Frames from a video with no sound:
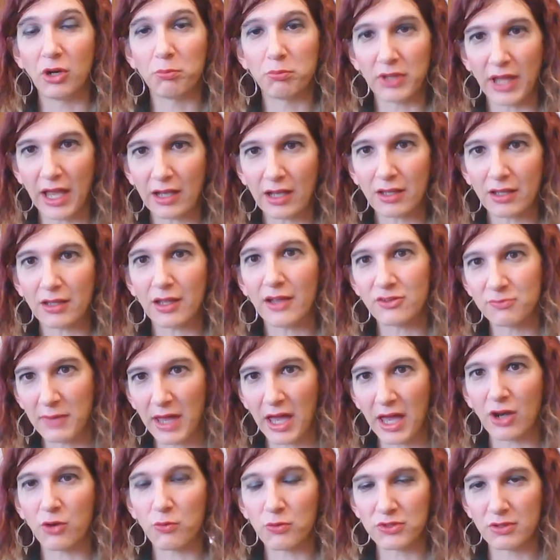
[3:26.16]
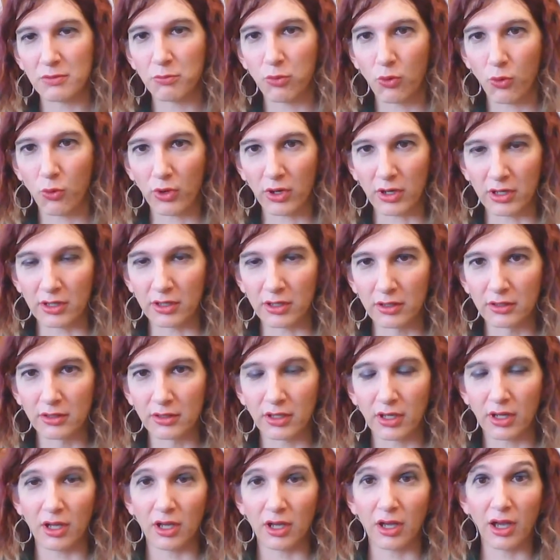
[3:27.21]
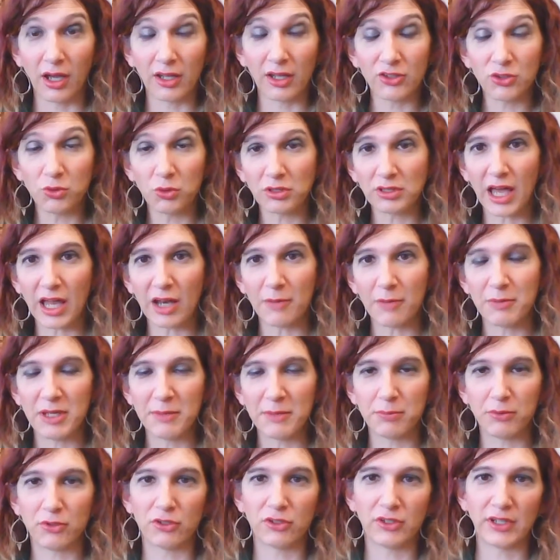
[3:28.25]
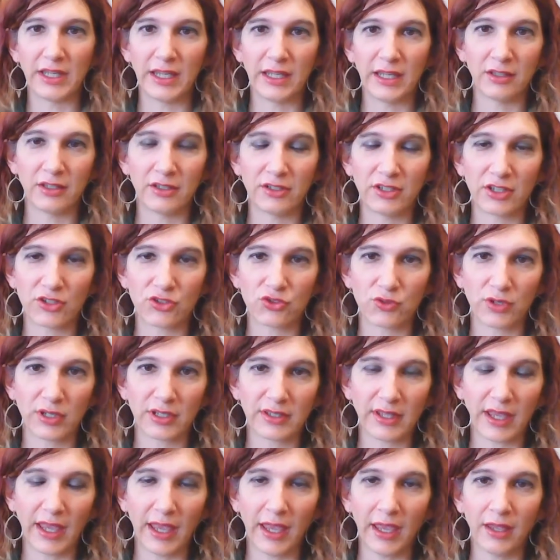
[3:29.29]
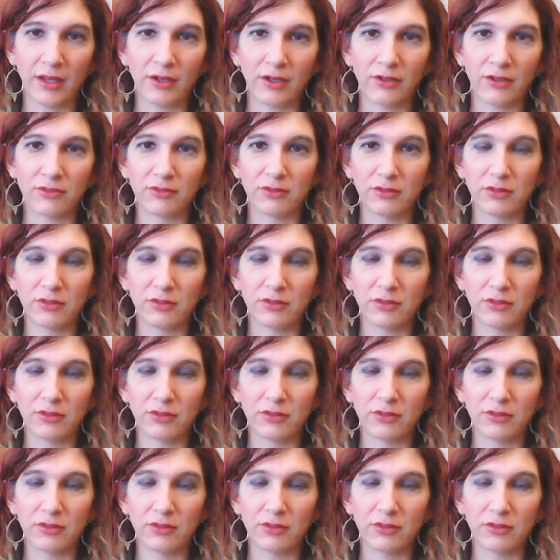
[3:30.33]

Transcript: Black Lives Matter was important to a lot of people in the district, and